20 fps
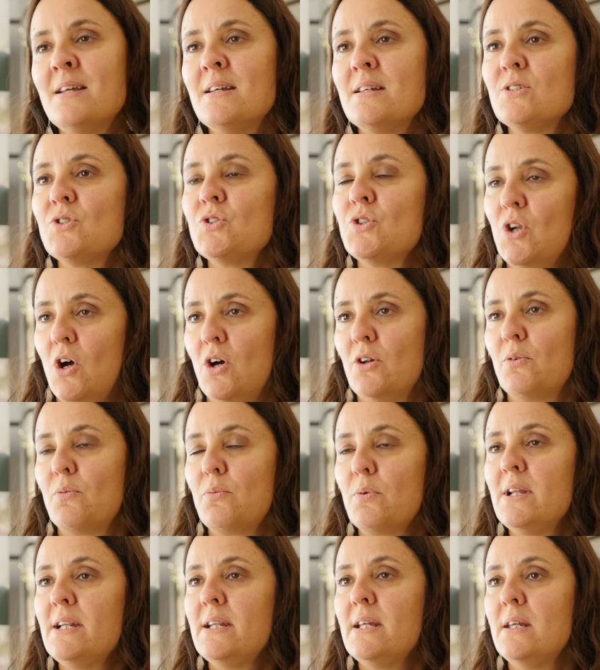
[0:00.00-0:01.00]
it's
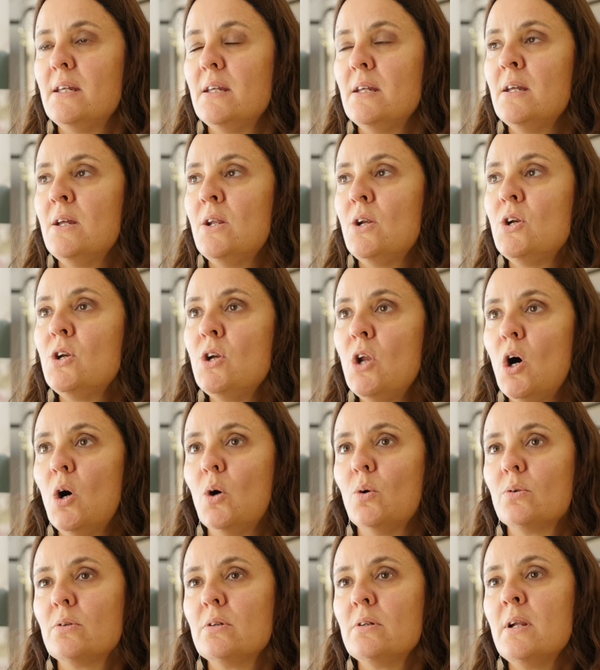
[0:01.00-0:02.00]
not really
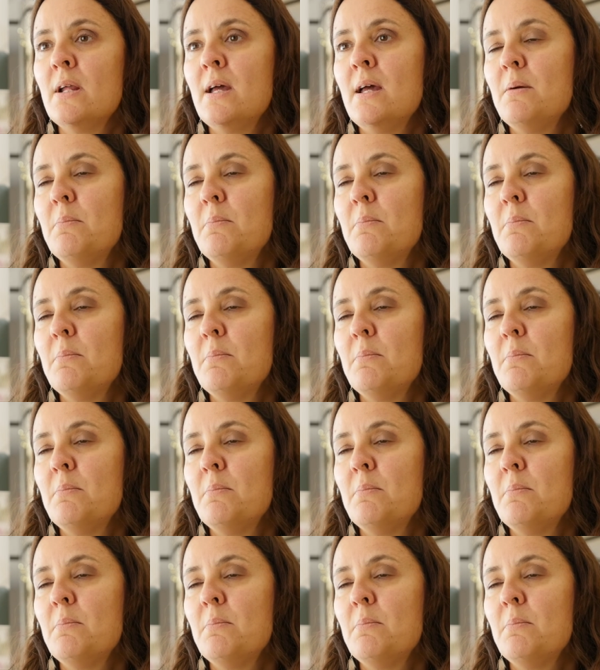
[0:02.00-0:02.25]
known.